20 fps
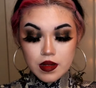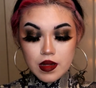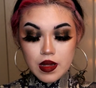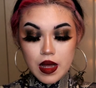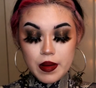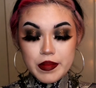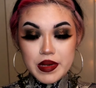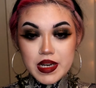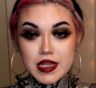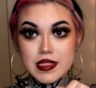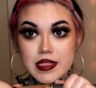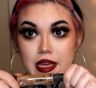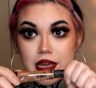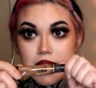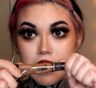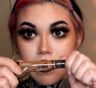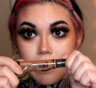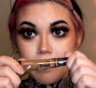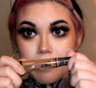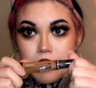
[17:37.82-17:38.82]
I'm gonna
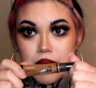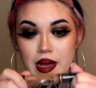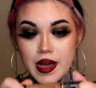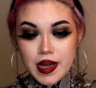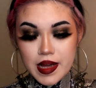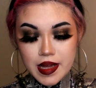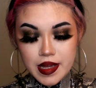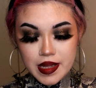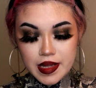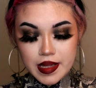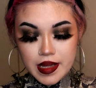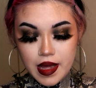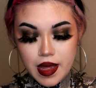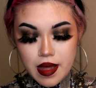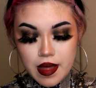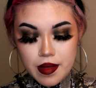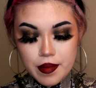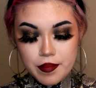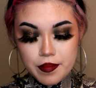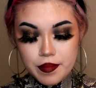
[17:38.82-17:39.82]
take my
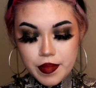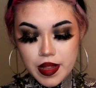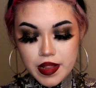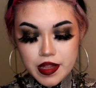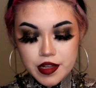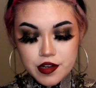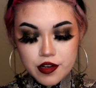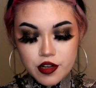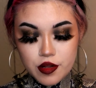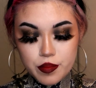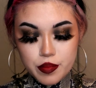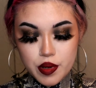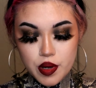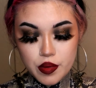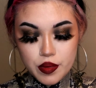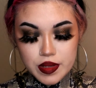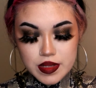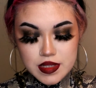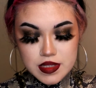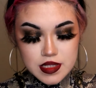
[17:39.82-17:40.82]
LA Girl Pro
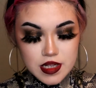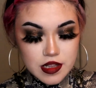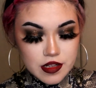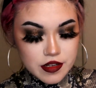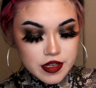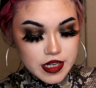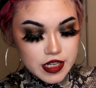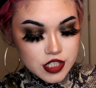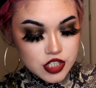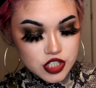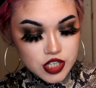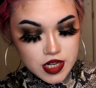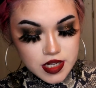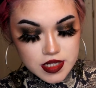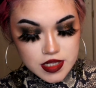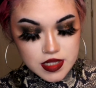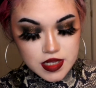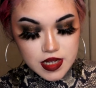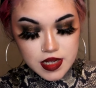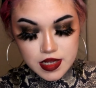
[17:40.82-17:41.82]
Concealer in
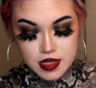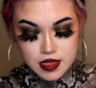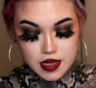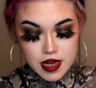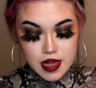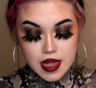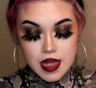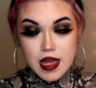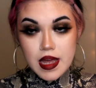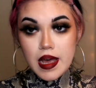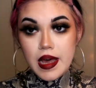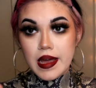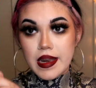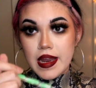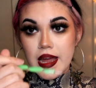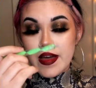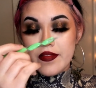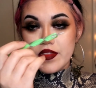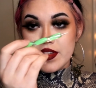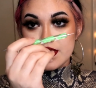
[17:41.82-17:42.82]
Chestnut, and I
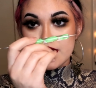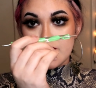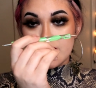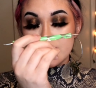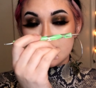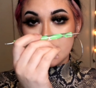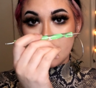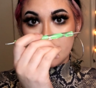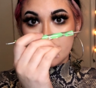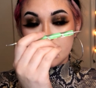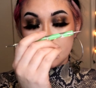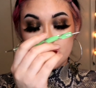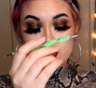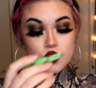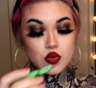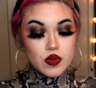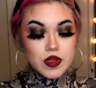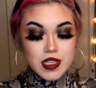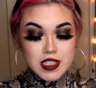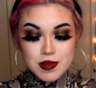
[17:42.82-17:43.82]
have this like dotting
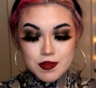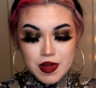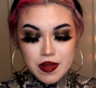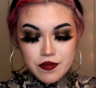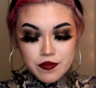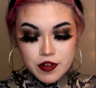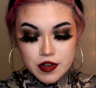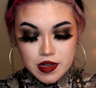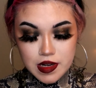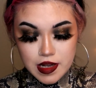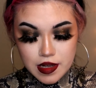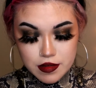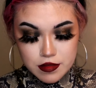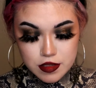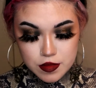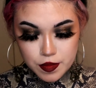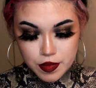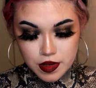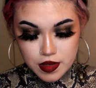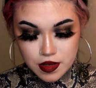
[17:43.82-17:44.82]
tool that's meant for
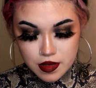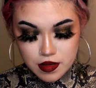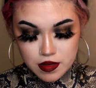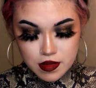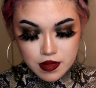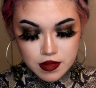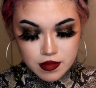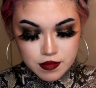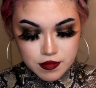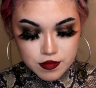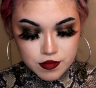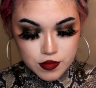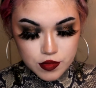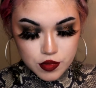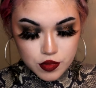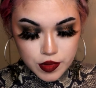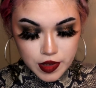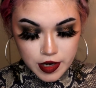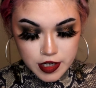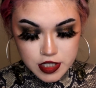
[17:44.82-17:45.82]
nails, but
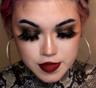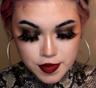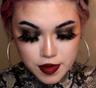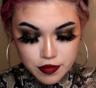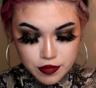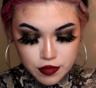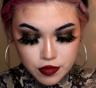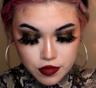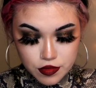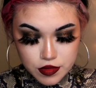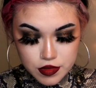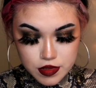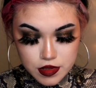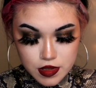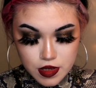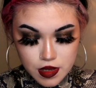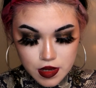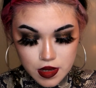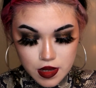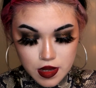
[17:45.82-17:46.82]
who cares about rules?
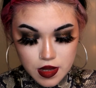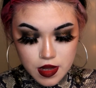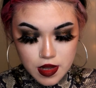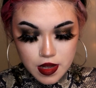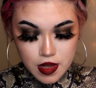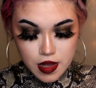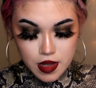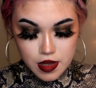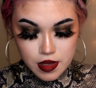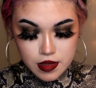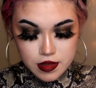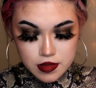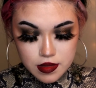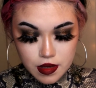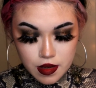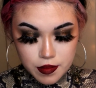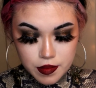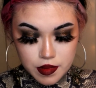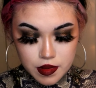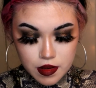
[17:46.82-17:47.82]
And
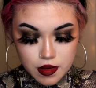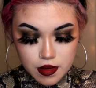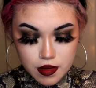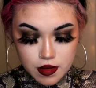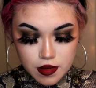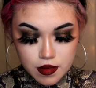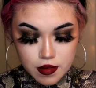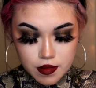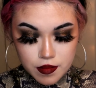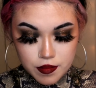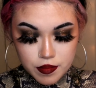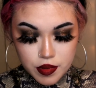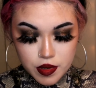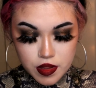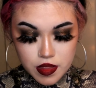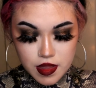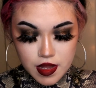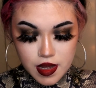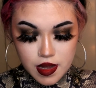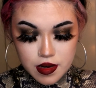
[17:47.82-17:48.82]
I'm gonna
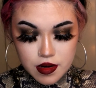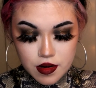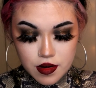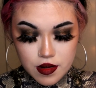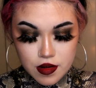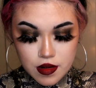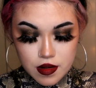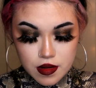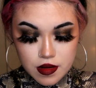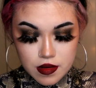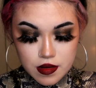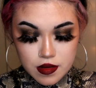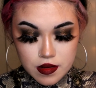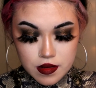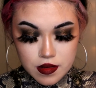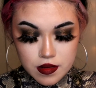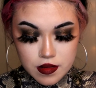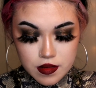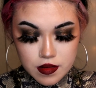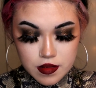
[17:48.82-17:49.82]
put that on
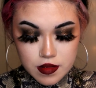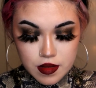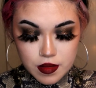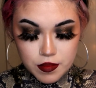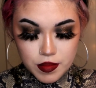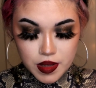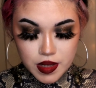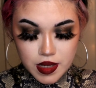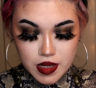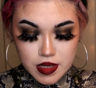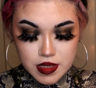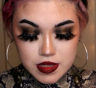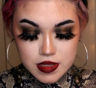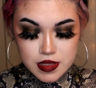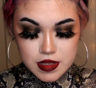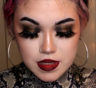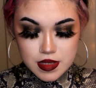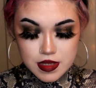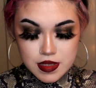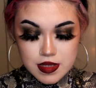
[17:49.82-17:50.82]
the
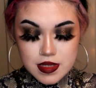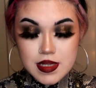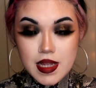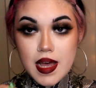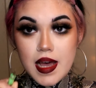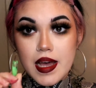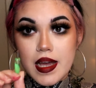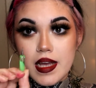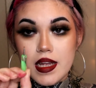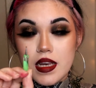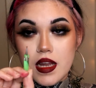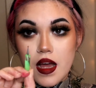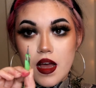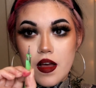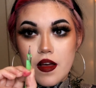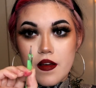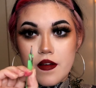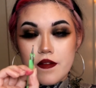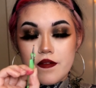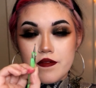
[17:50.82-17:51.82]
biggest side
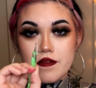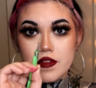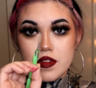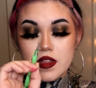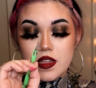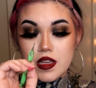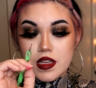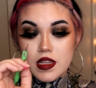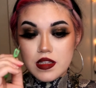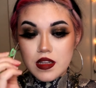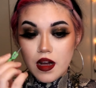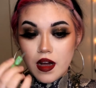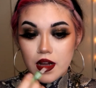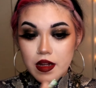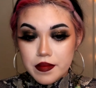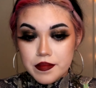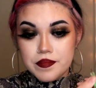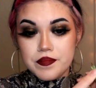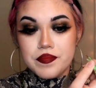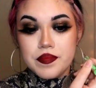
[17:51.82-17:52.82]
of the dot.